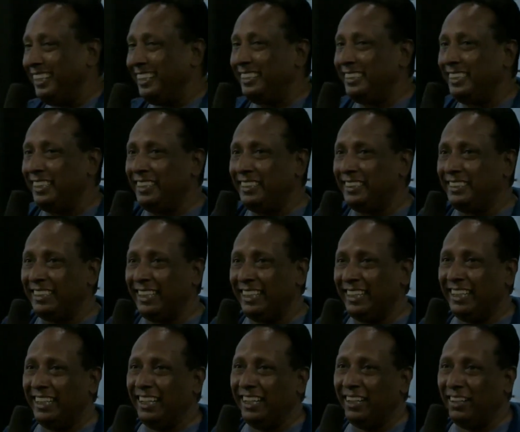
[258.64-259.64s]
She
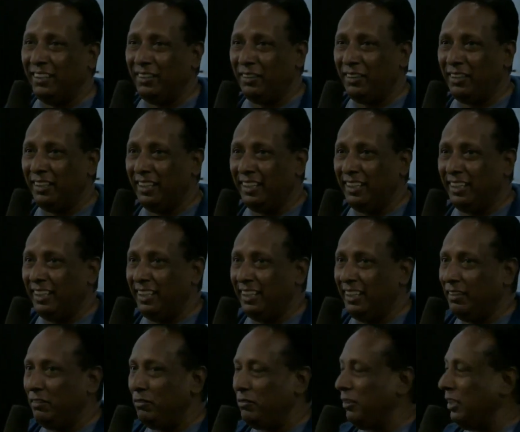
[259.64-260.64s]
said,
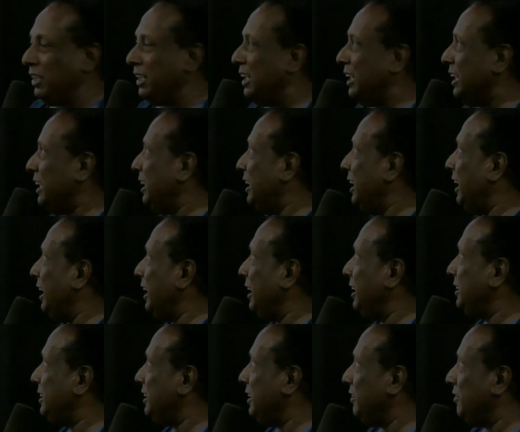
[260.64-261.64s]
forget it.
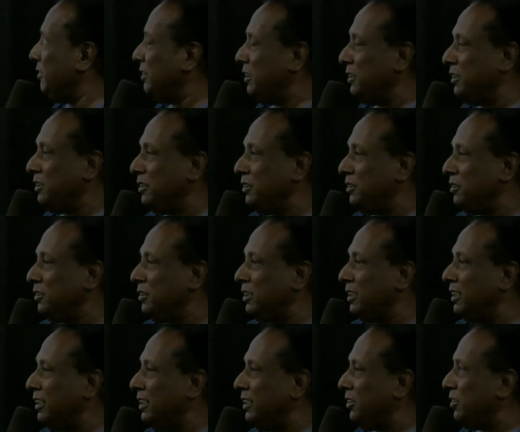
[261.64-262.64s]
Then she went into
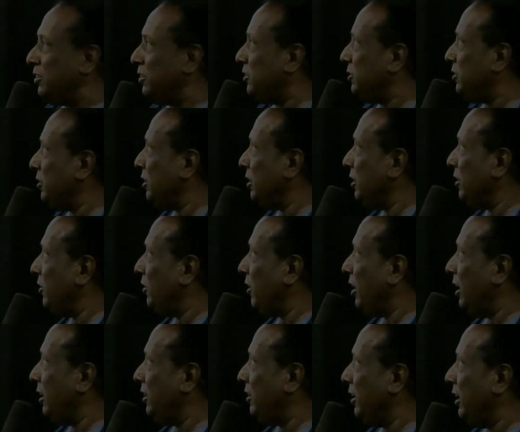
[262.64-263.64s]
the literature and
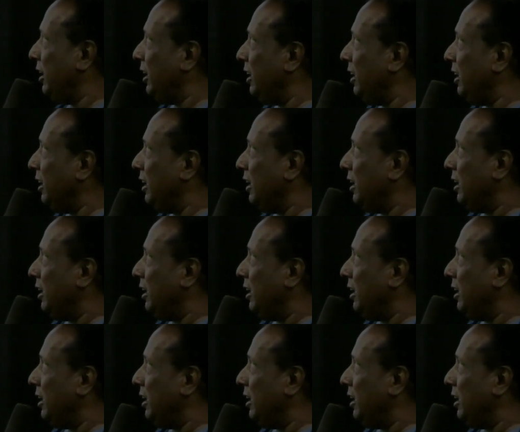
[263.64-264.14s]
writing.